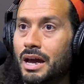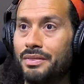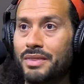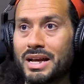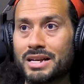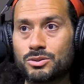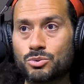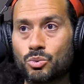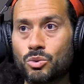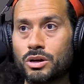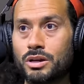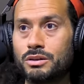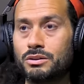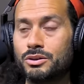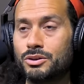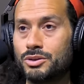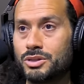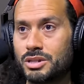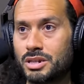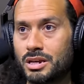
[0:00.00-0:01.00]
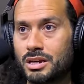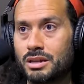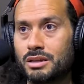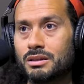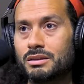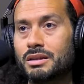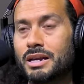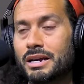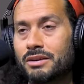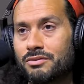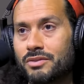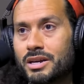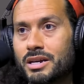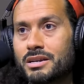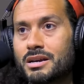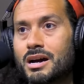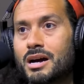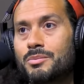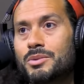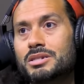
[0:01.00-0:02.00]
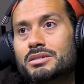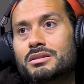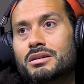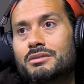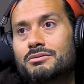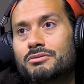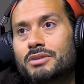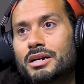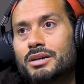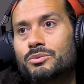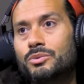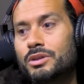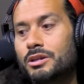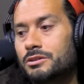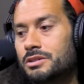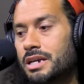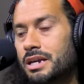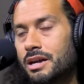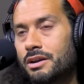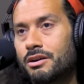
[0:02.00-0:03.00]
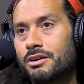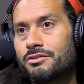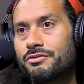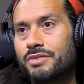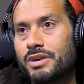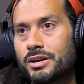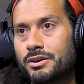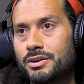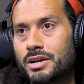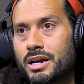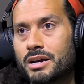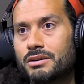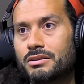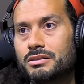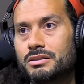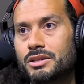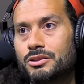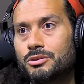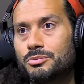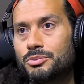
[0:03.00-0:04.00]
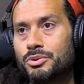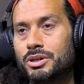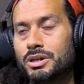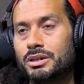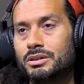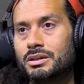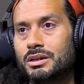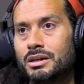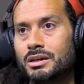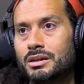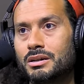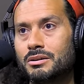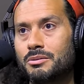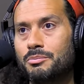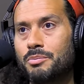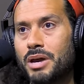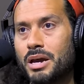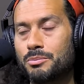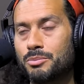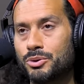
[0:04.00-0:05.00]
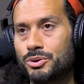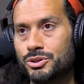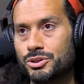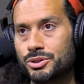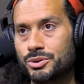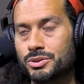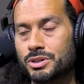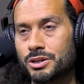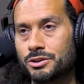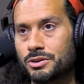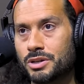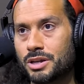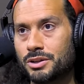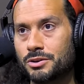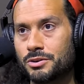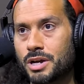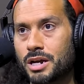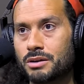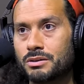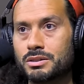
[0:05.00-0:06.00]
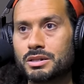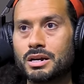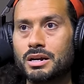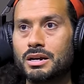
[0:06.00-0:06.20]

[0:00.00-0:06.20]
And that's what you see in like Vietnam and stuff, right? When they're taking off fingernails and they're putting bamboo shoots underneath your nails.